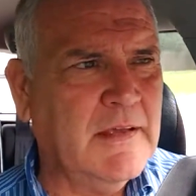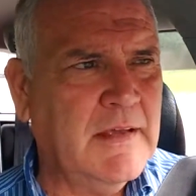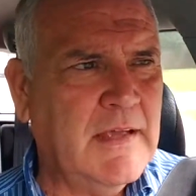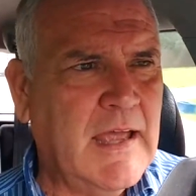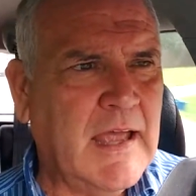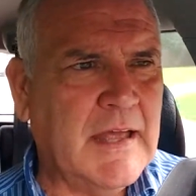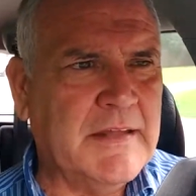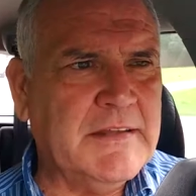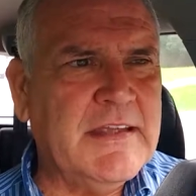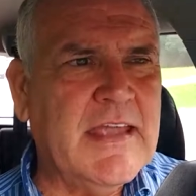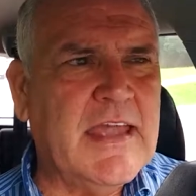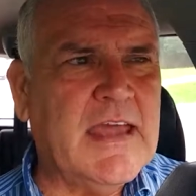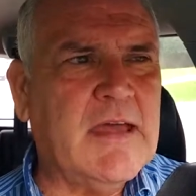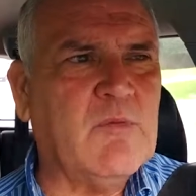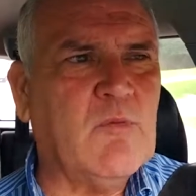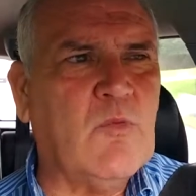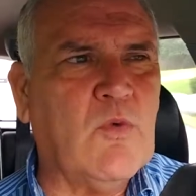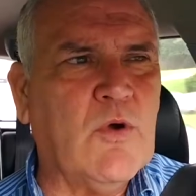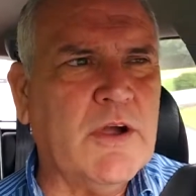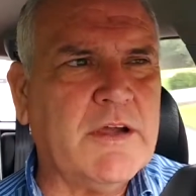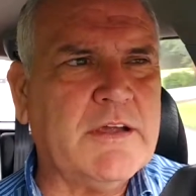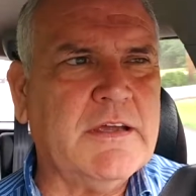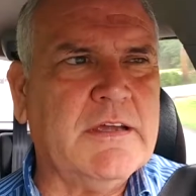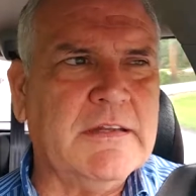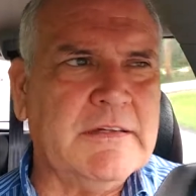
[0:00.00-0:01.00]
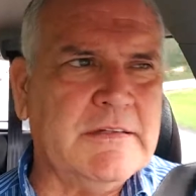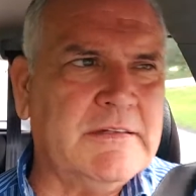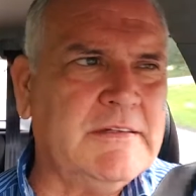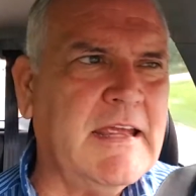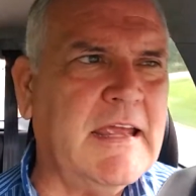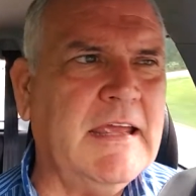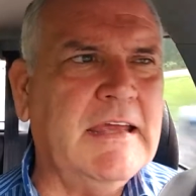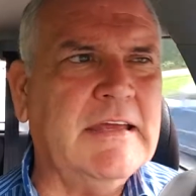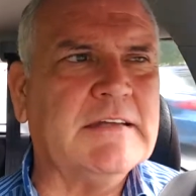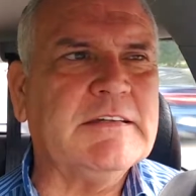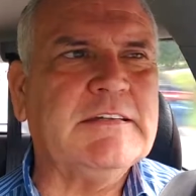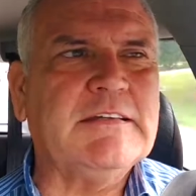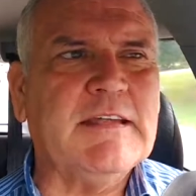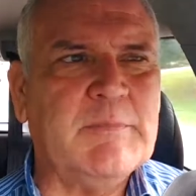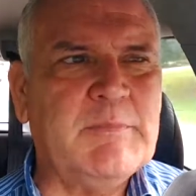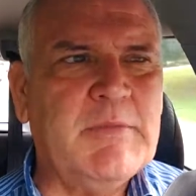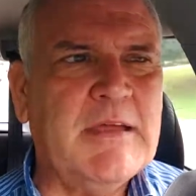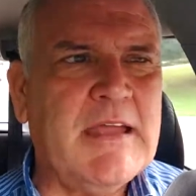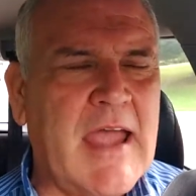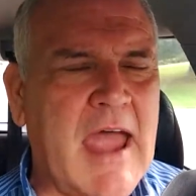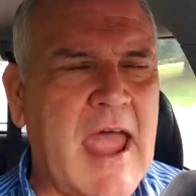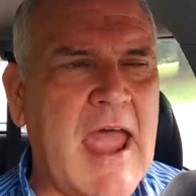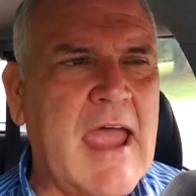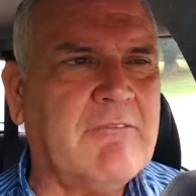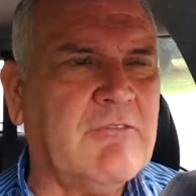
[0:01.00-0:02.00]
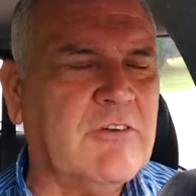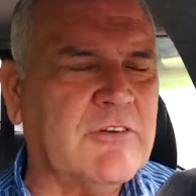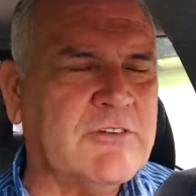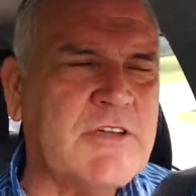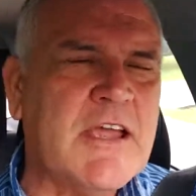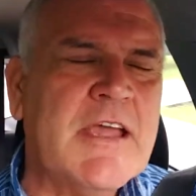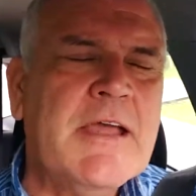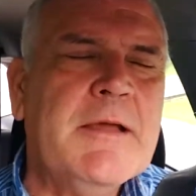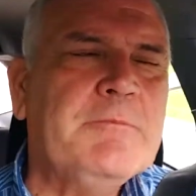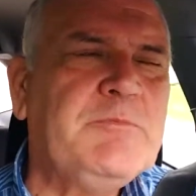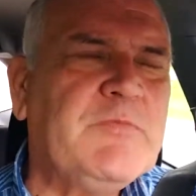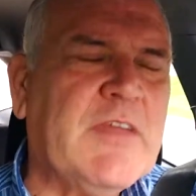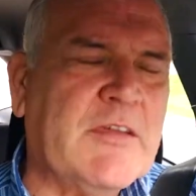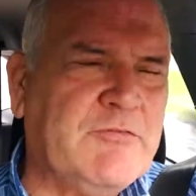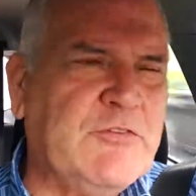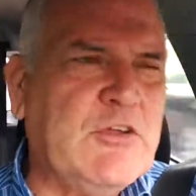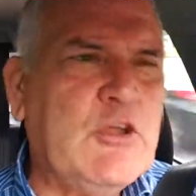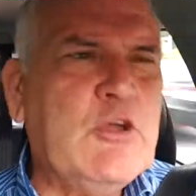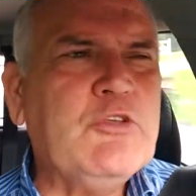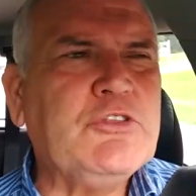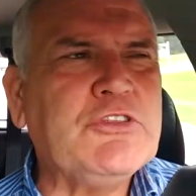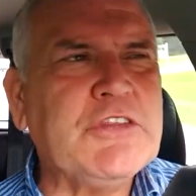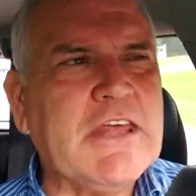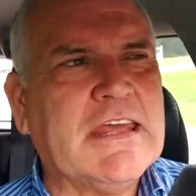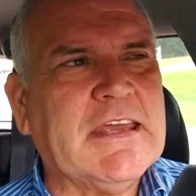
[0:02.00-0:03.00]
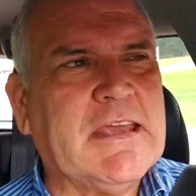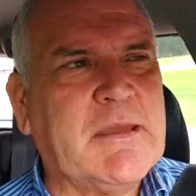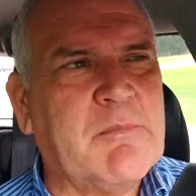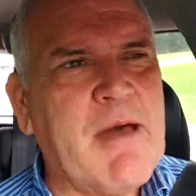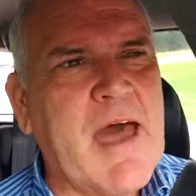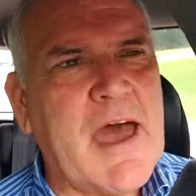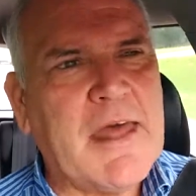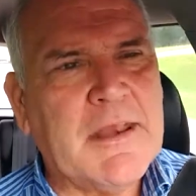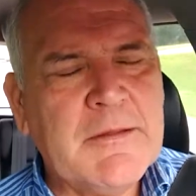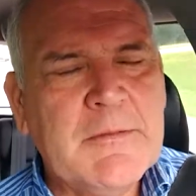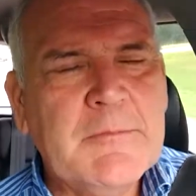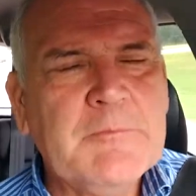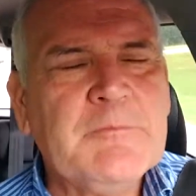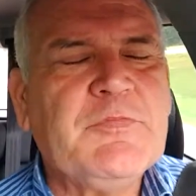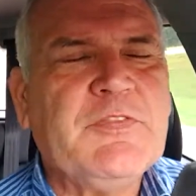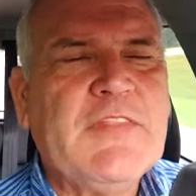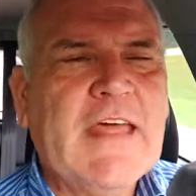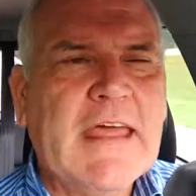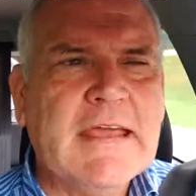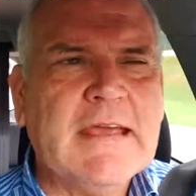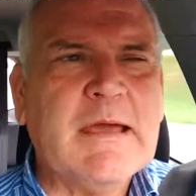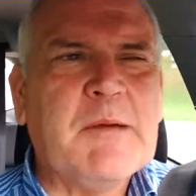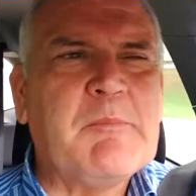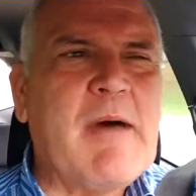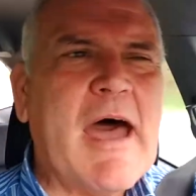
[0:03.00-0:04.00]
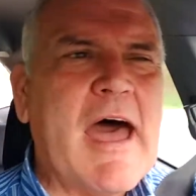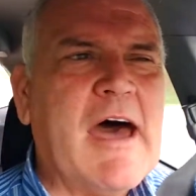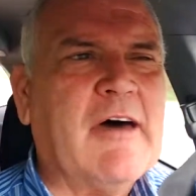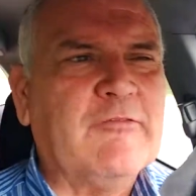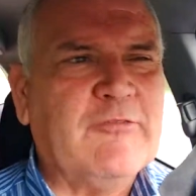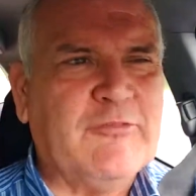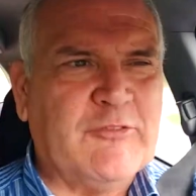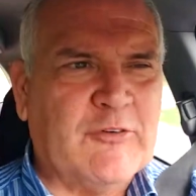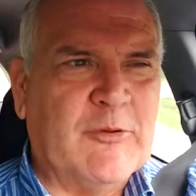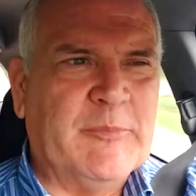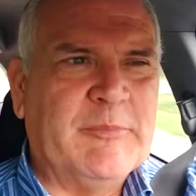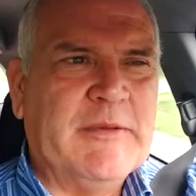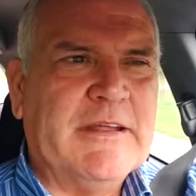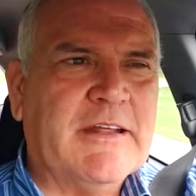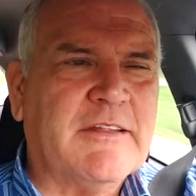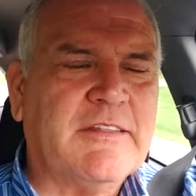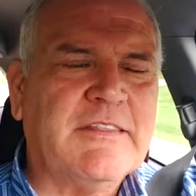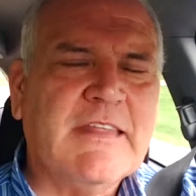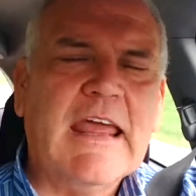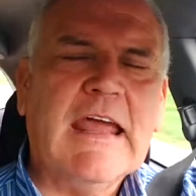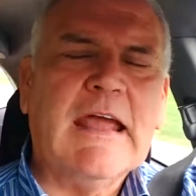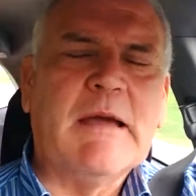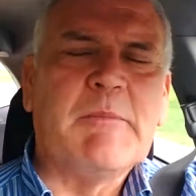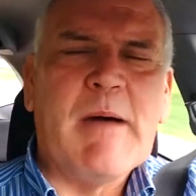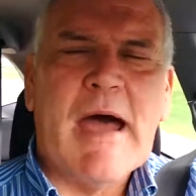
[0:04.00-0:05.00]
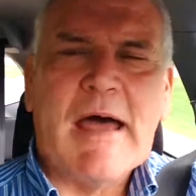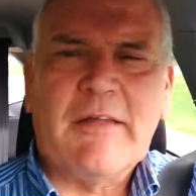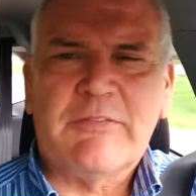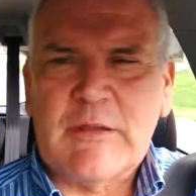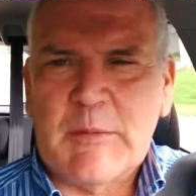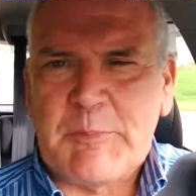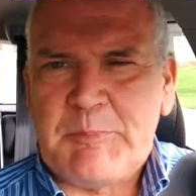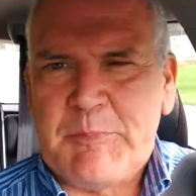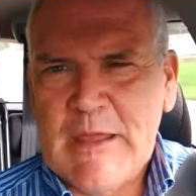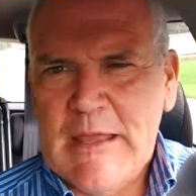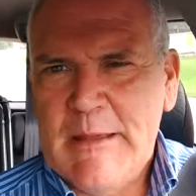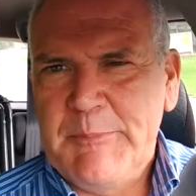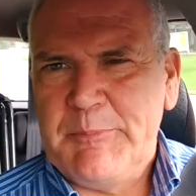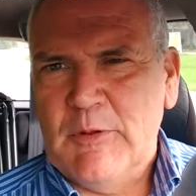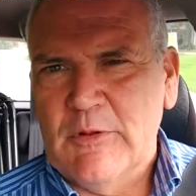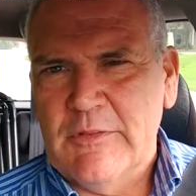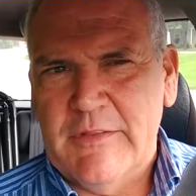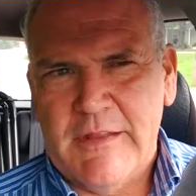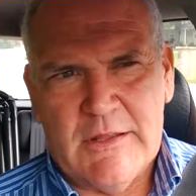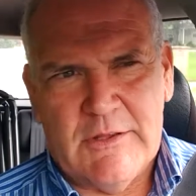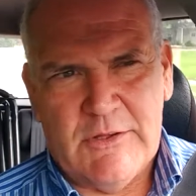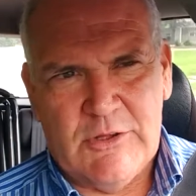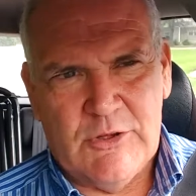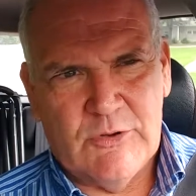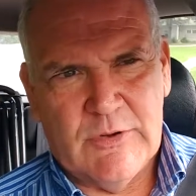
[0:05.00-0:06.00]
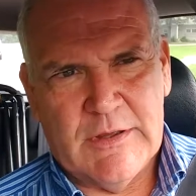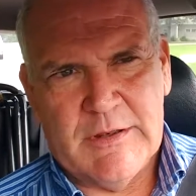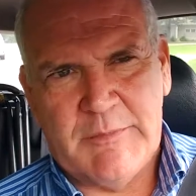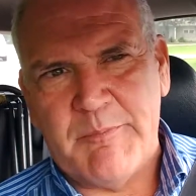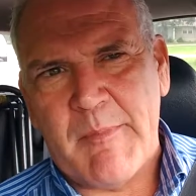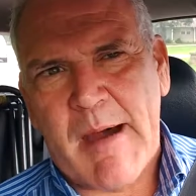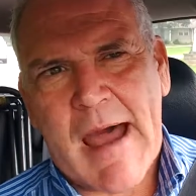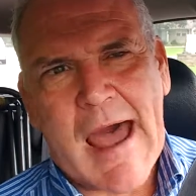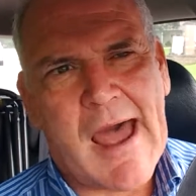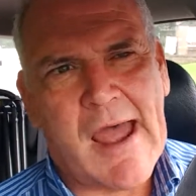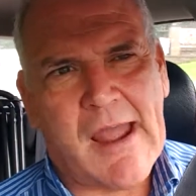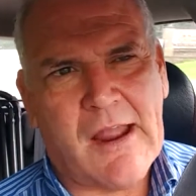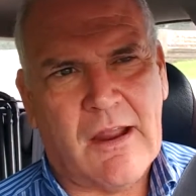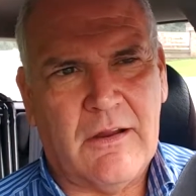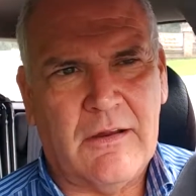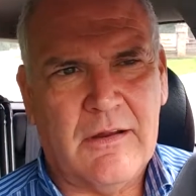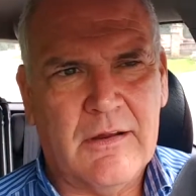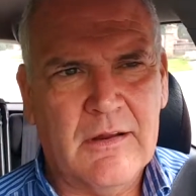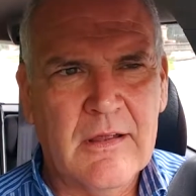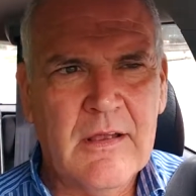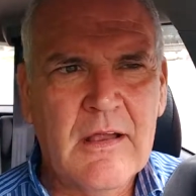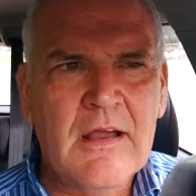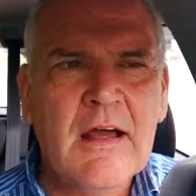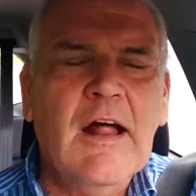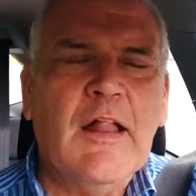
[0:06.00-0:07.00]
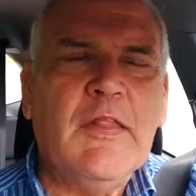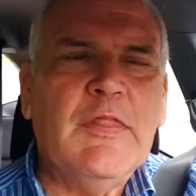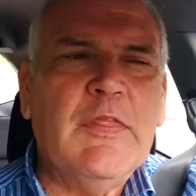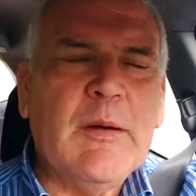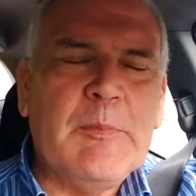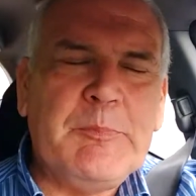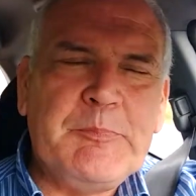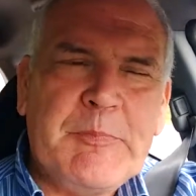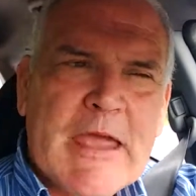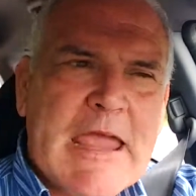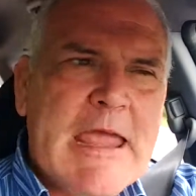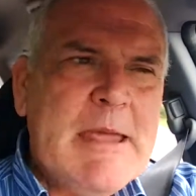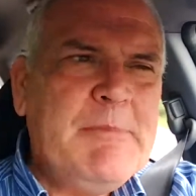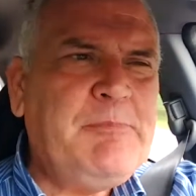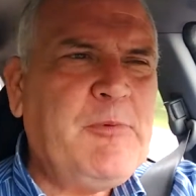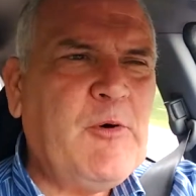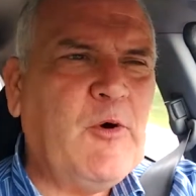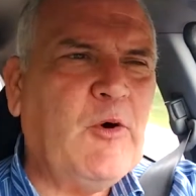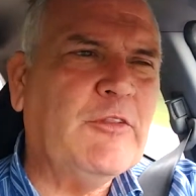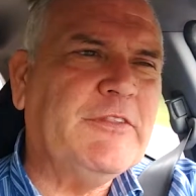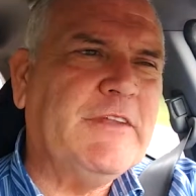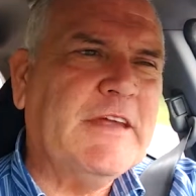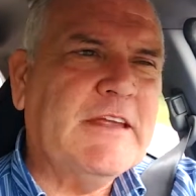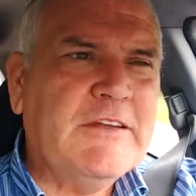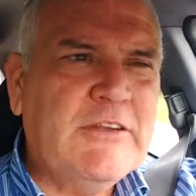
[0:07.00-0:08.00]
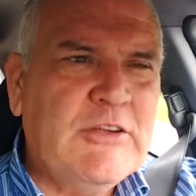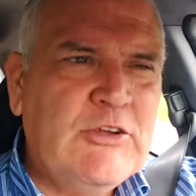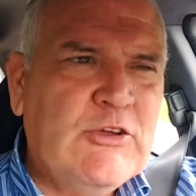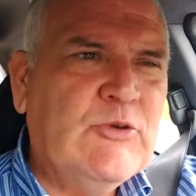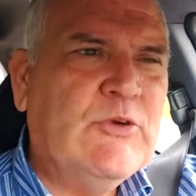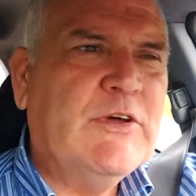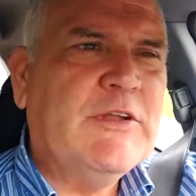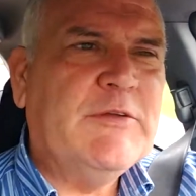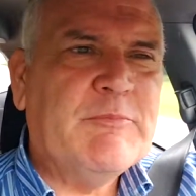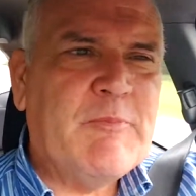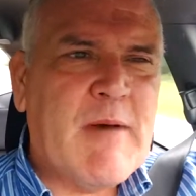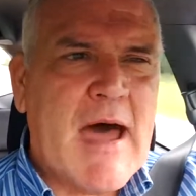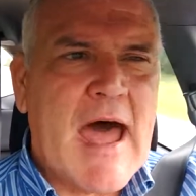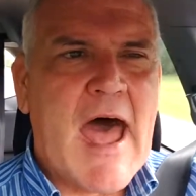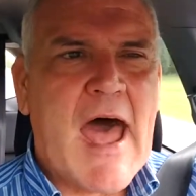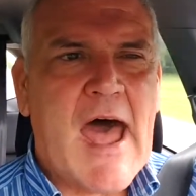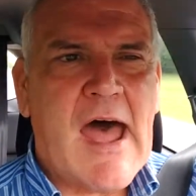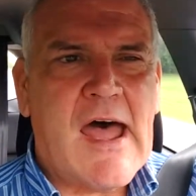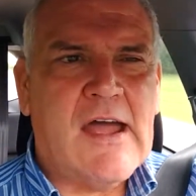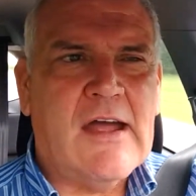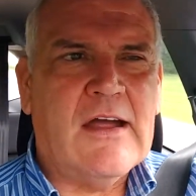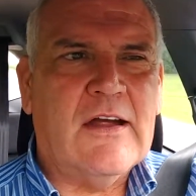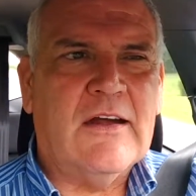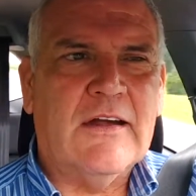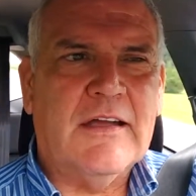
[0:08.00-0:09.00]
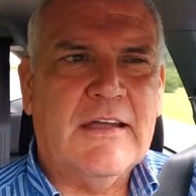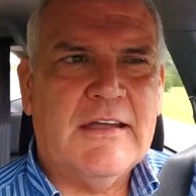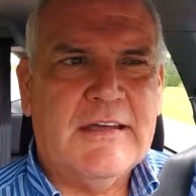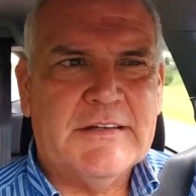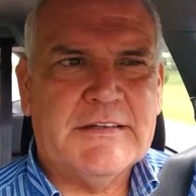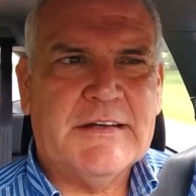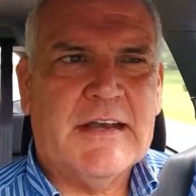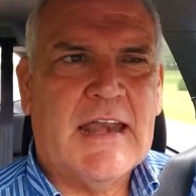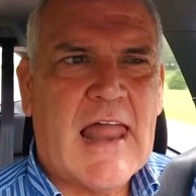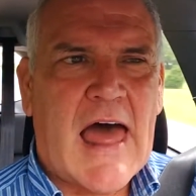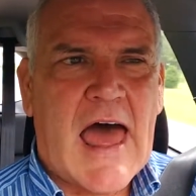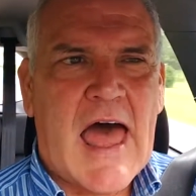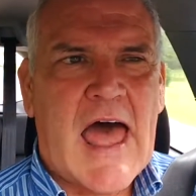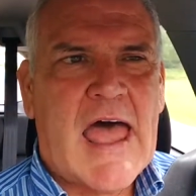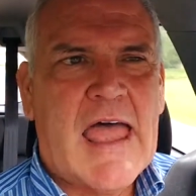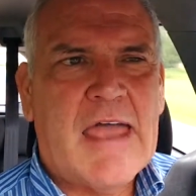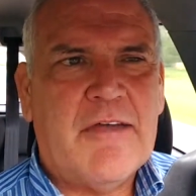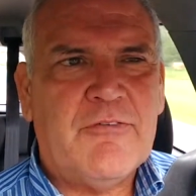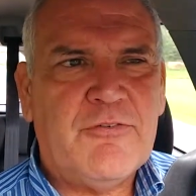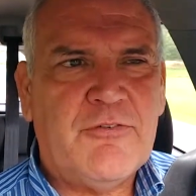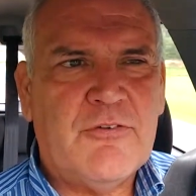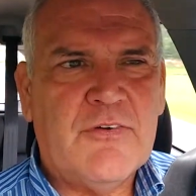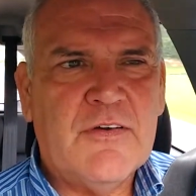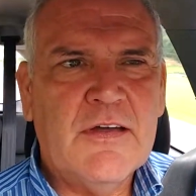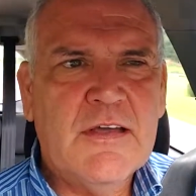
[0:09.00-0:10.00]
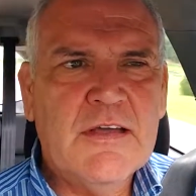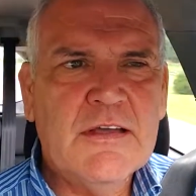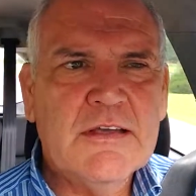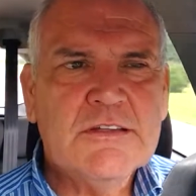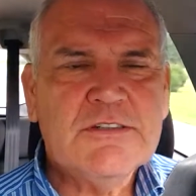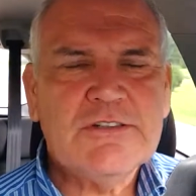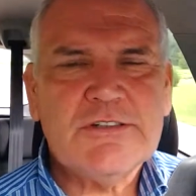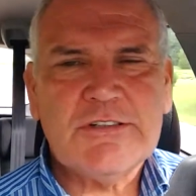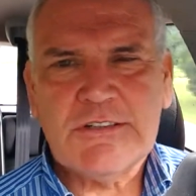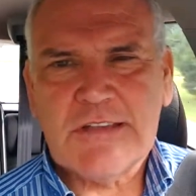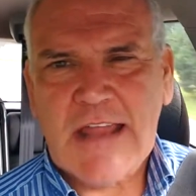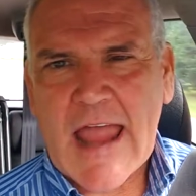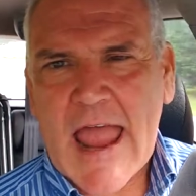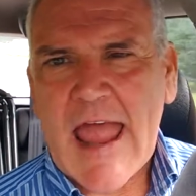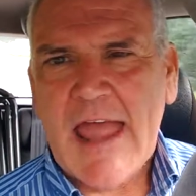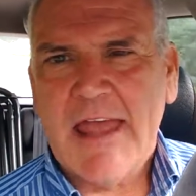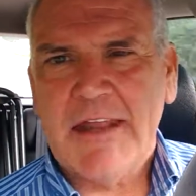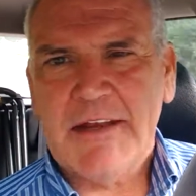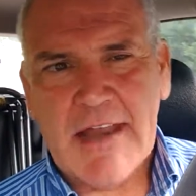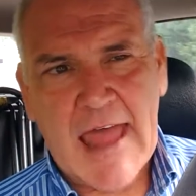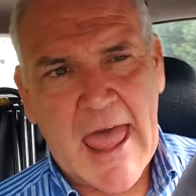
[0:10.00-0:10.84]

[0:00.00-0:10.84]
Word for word: And yet we're content to be average. If you think about it, Think about for a minute. Think about the people that you admire. The people that you admire in life stand